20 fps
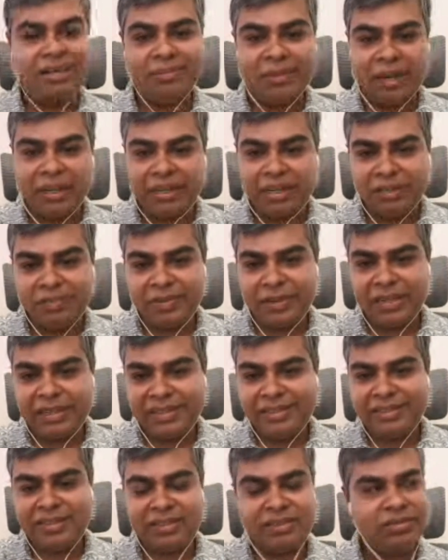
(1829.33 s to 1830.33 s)
and
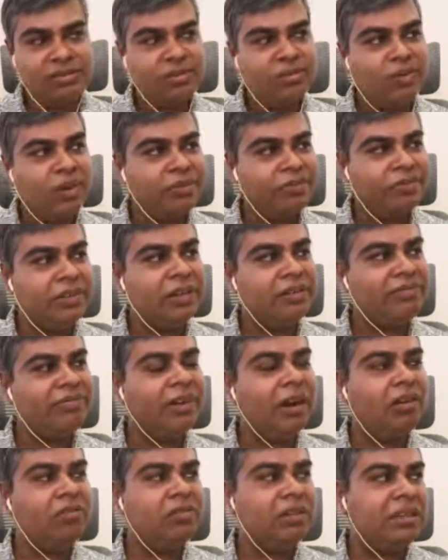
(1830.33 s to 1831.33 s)
there are multiple reasons.
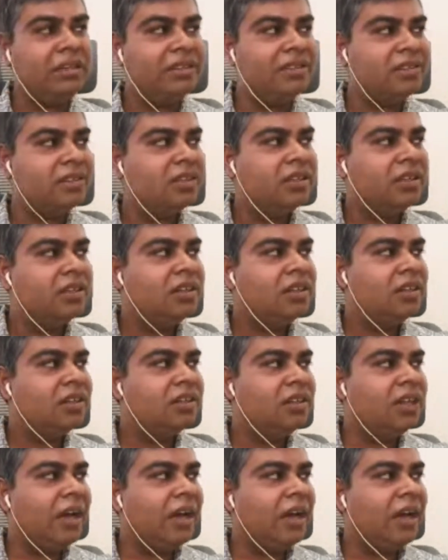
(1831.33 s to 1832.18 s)
So what we have found is